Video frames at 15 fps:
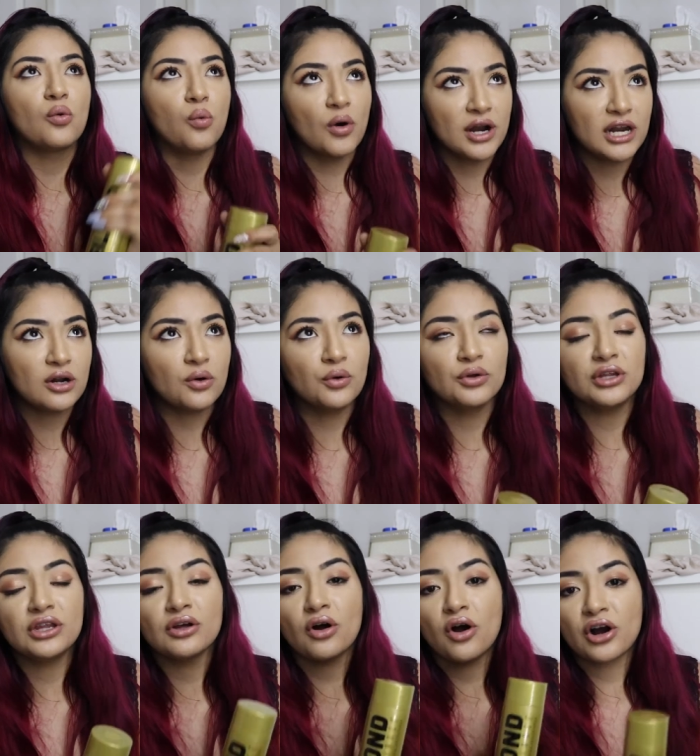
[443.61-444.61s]
one and only,
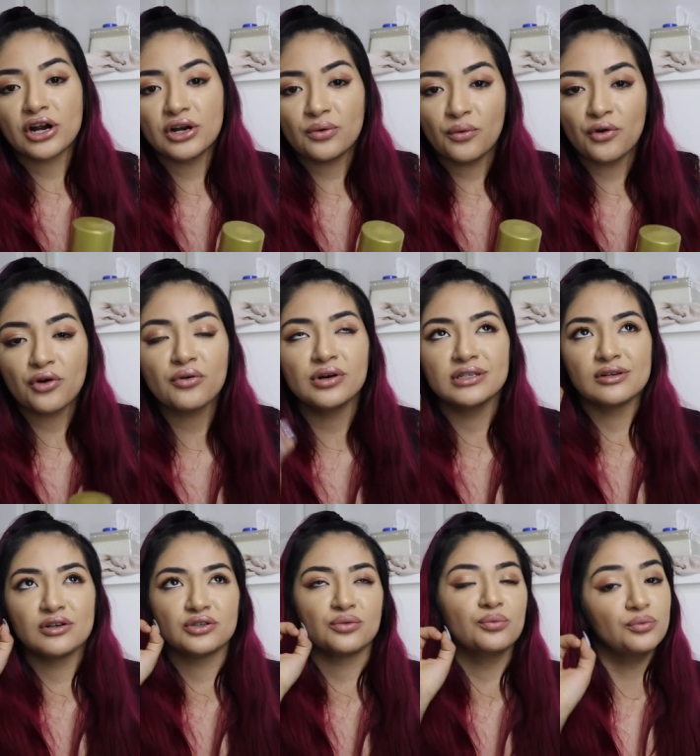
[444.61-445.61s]
the Argan Oil is
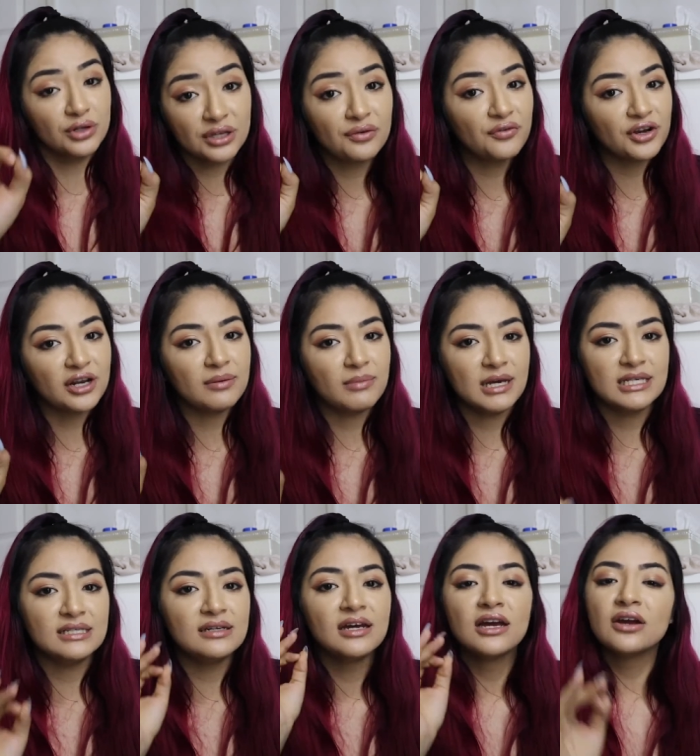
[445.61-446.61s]
also really freaking
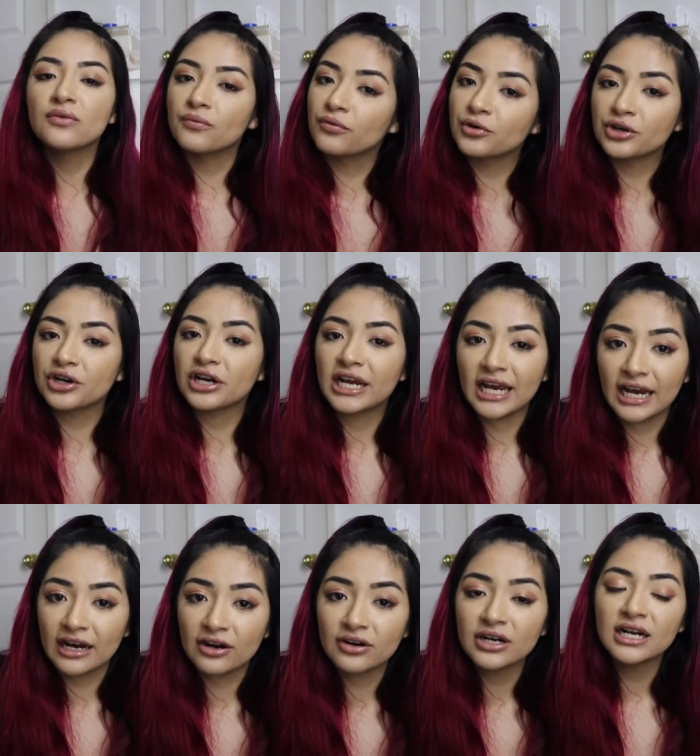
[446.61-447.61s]
amazing for your
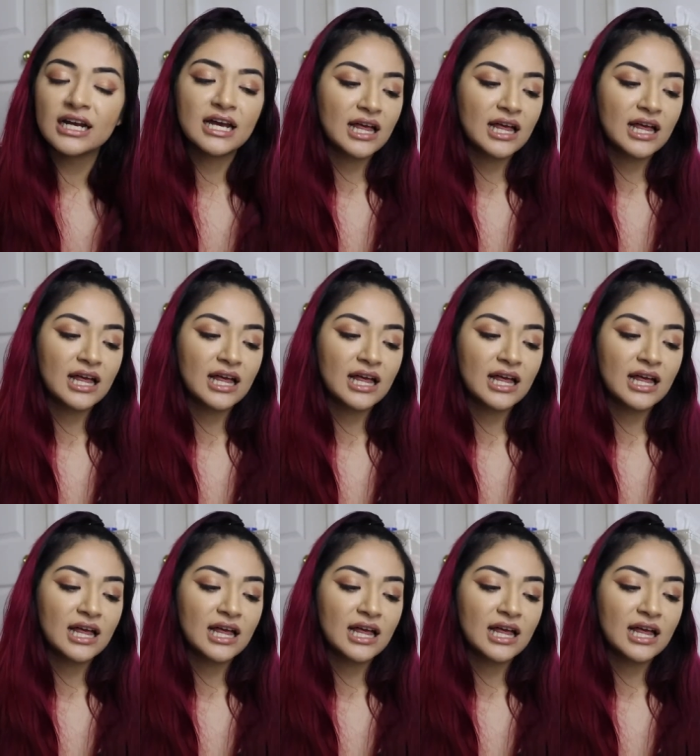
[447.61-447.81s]
hair.